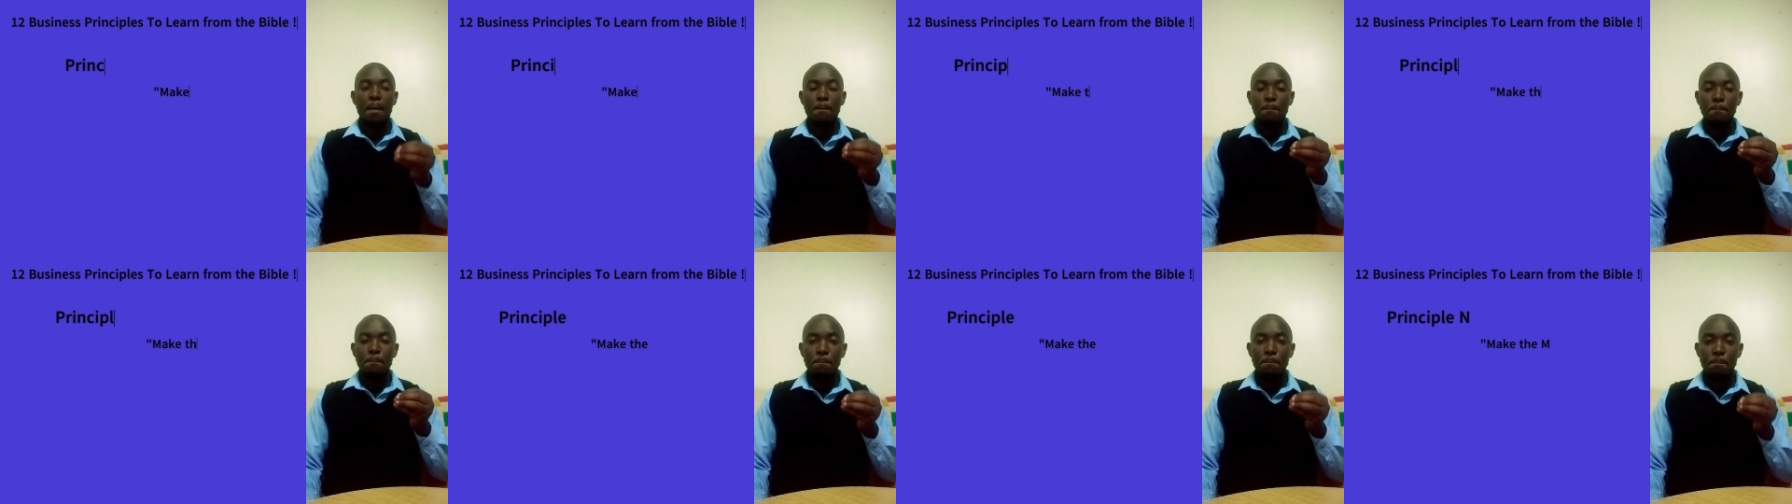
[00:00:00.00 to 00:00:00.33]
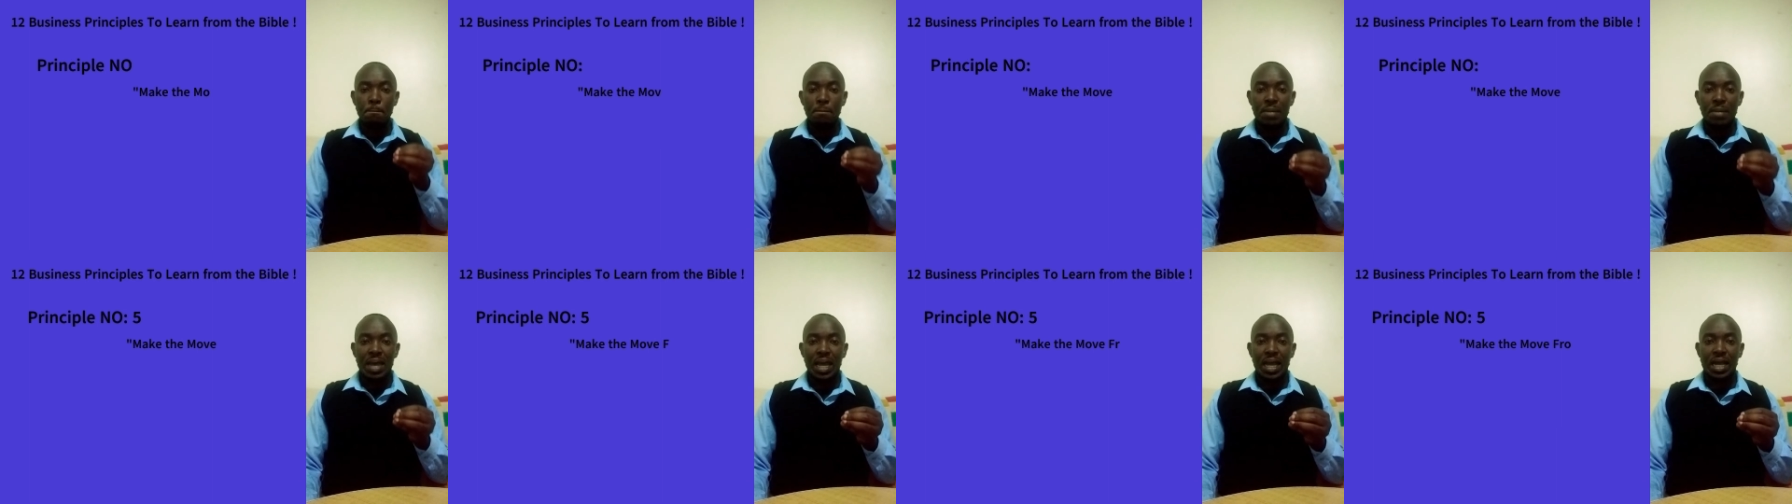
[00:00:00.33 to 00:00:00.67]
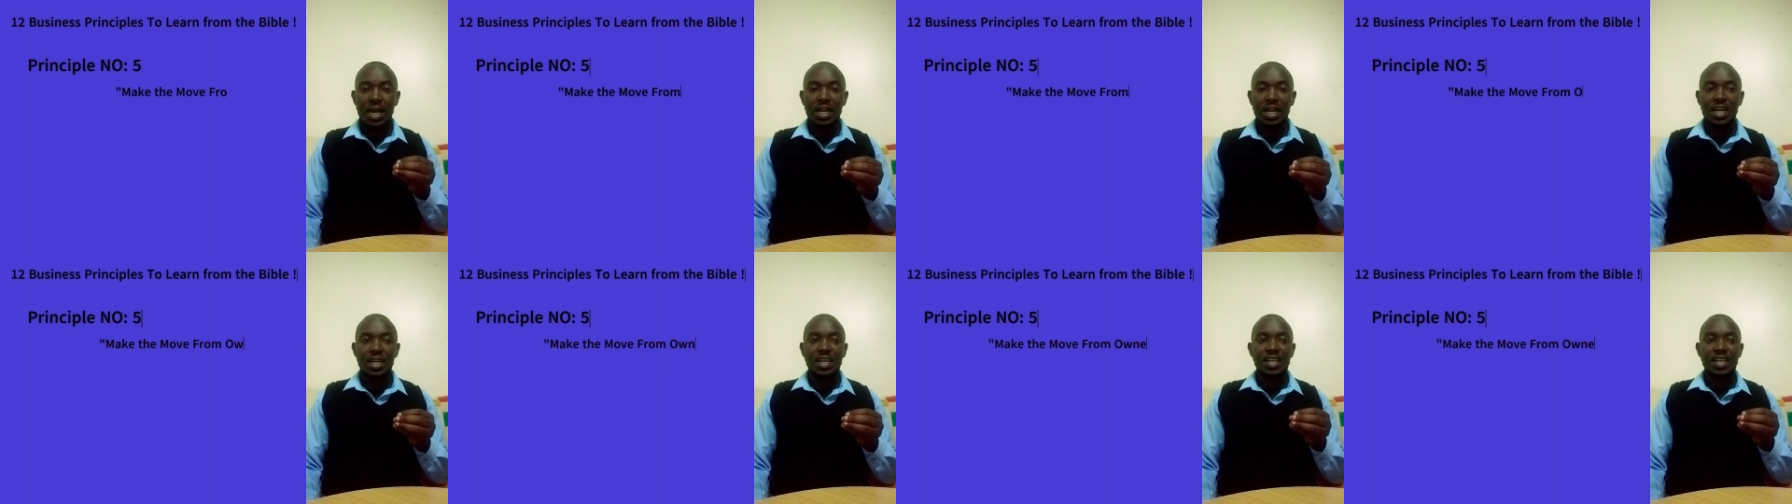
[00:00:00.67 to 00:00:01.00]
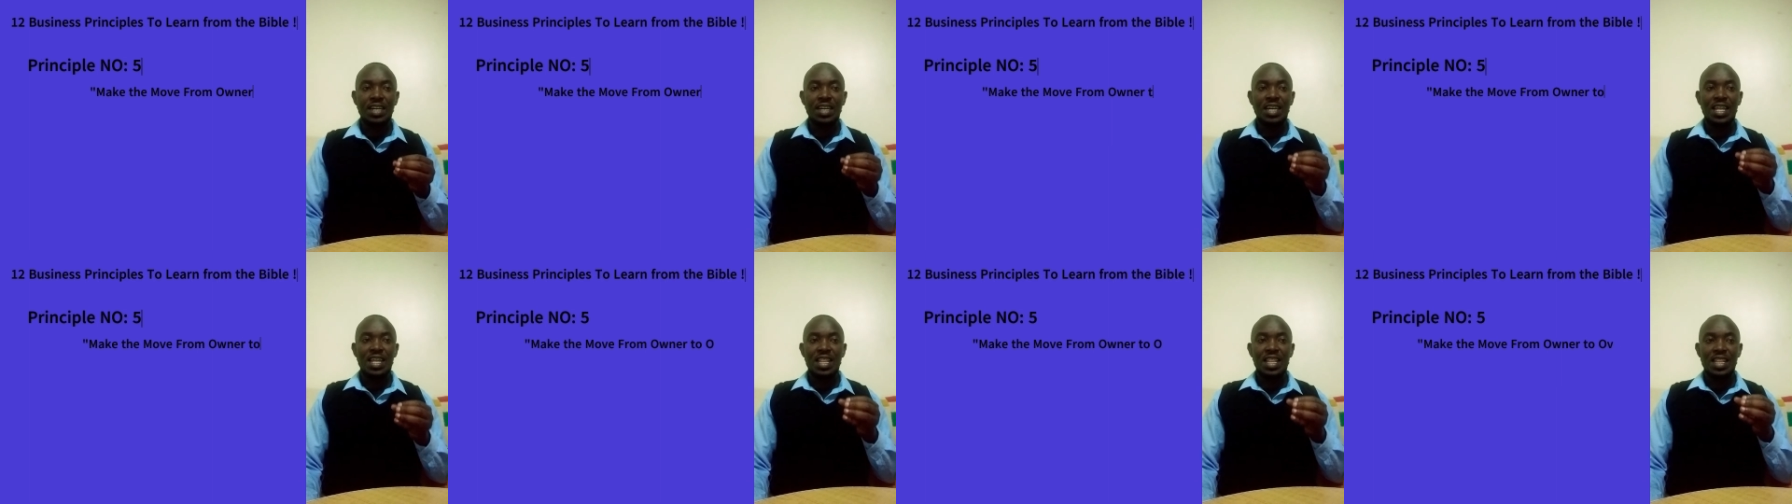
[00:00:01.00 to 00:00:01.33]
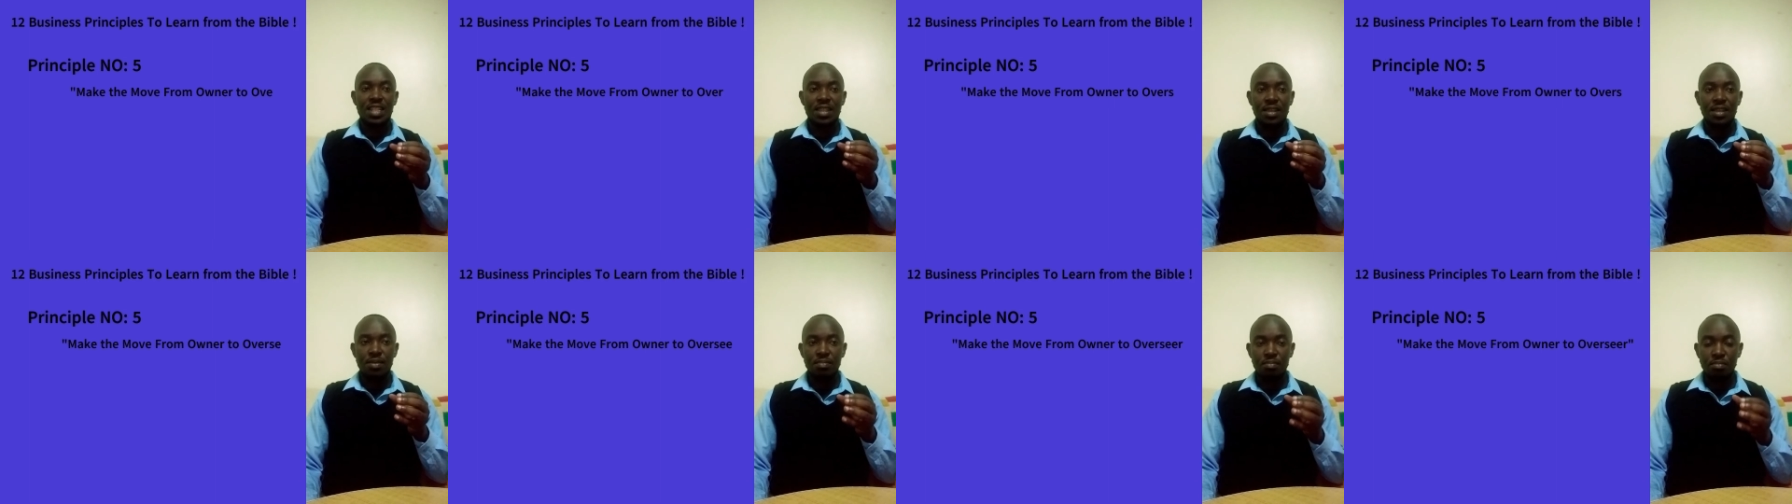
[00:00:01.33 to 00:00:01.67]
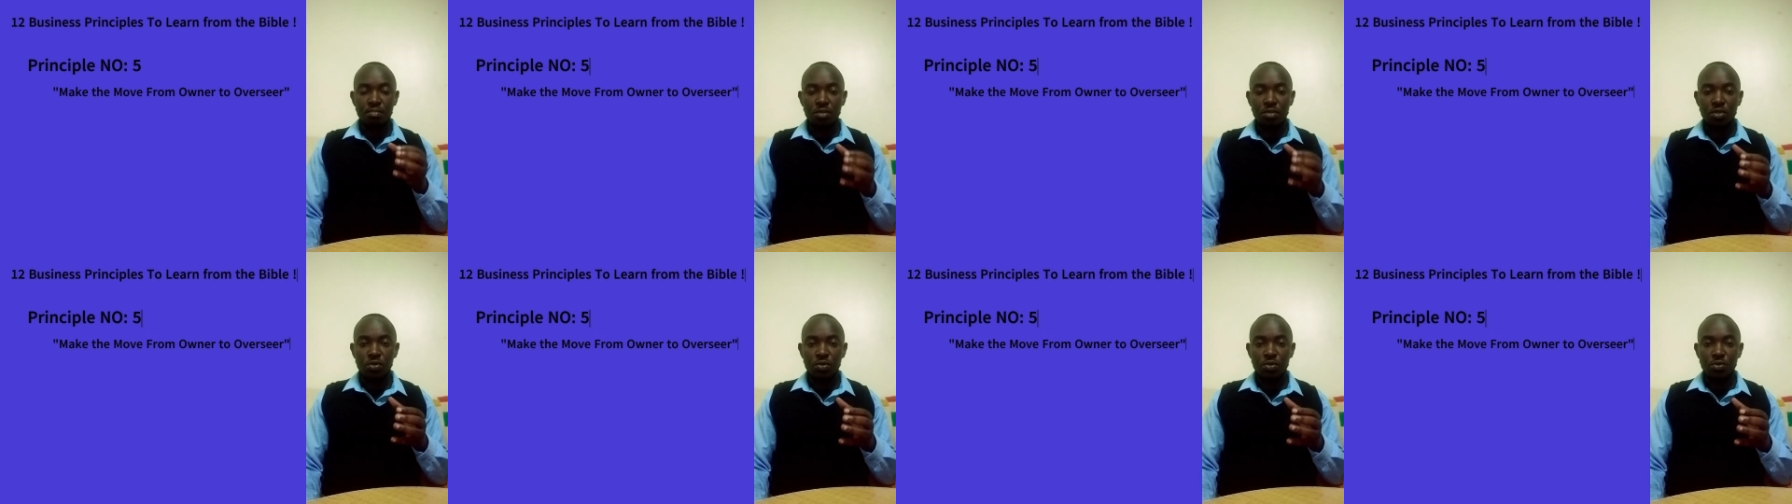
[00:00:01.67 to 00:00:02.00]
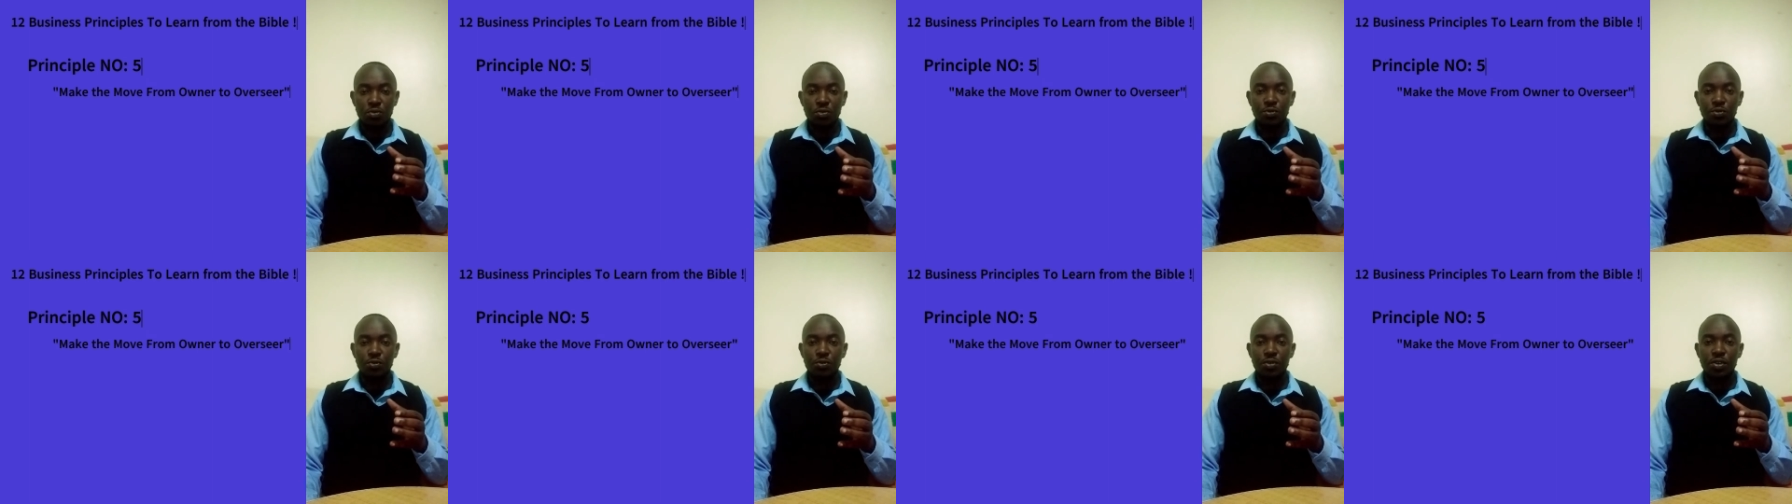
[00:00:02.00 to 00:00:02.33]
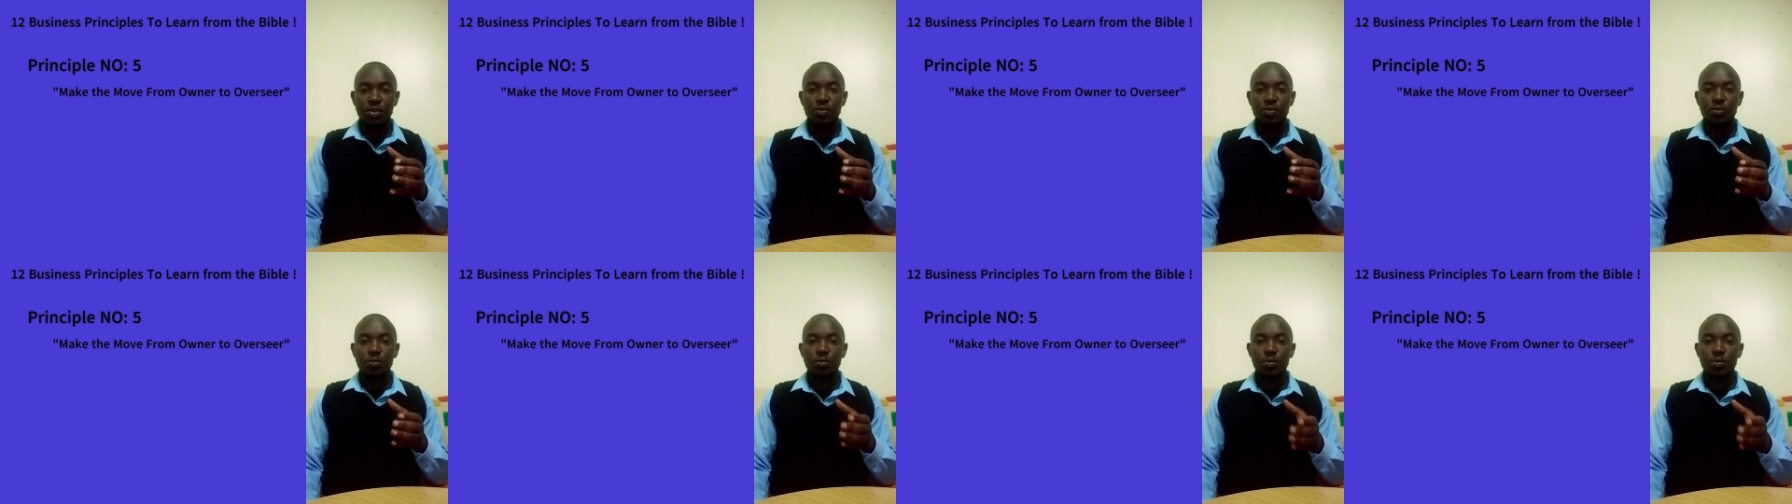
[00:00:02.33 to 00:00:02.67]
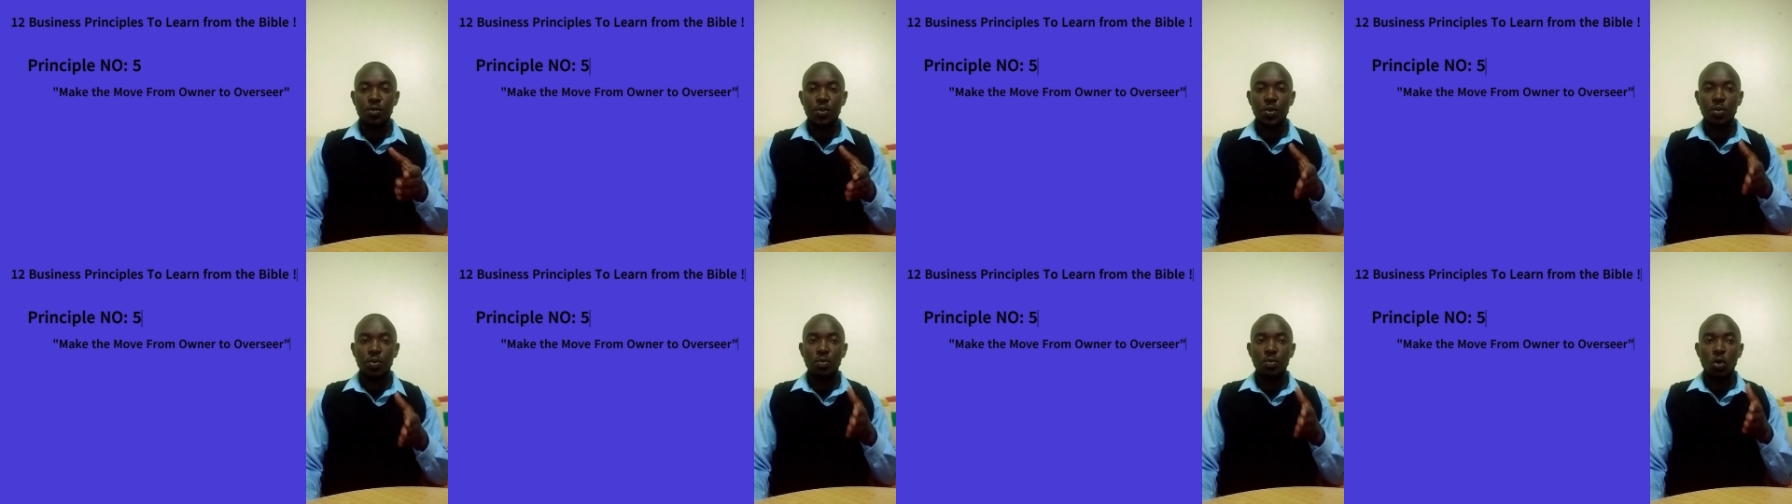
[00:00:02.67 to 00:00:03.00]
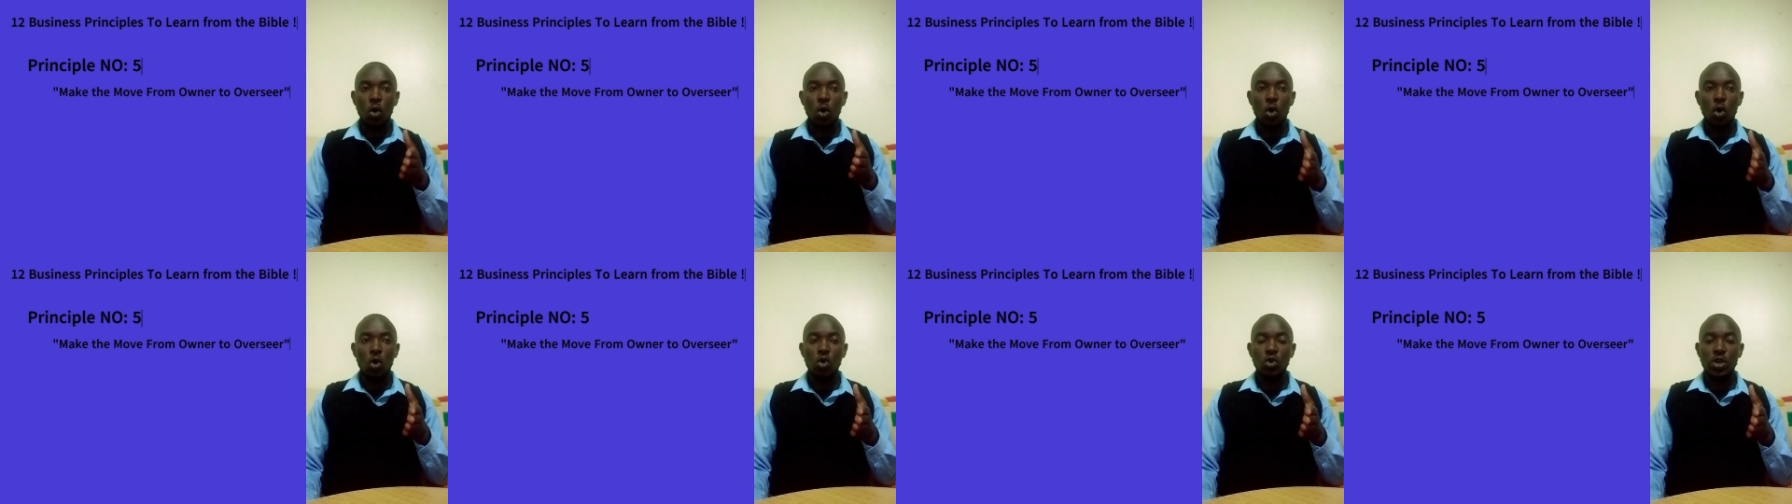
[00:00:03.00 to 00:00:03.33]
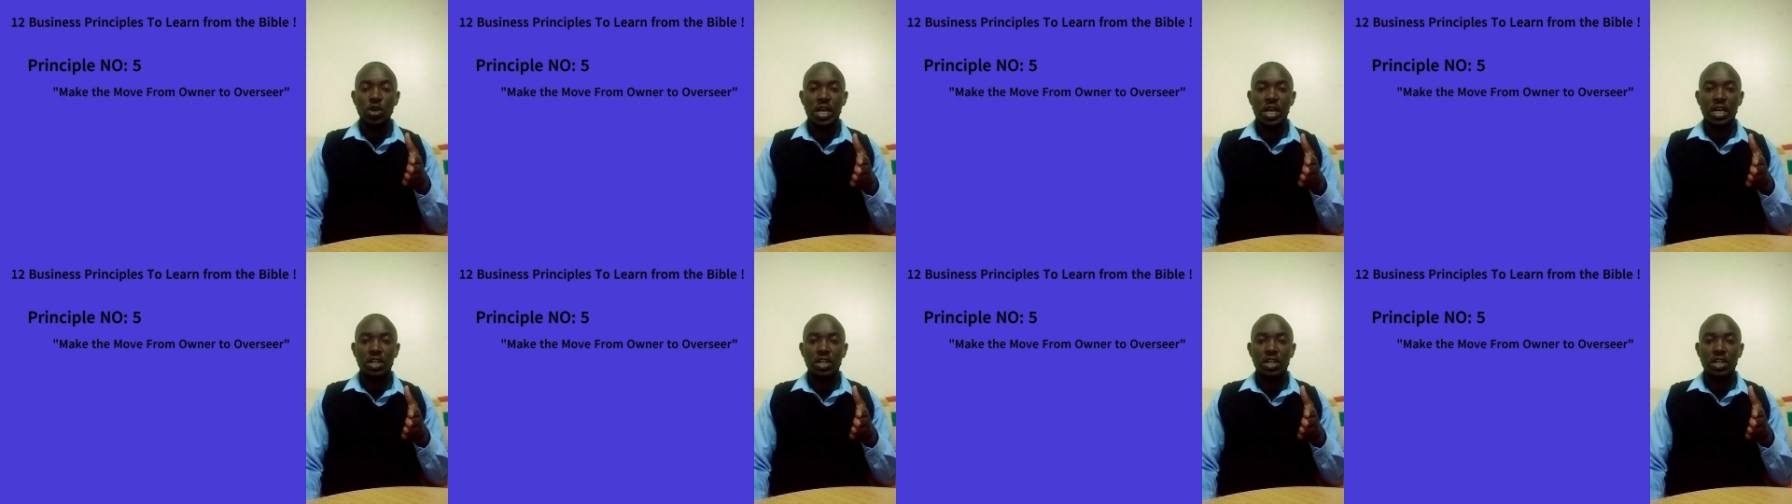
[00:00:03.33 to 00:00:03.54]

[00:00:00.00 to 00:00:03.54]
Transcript: make the move from owner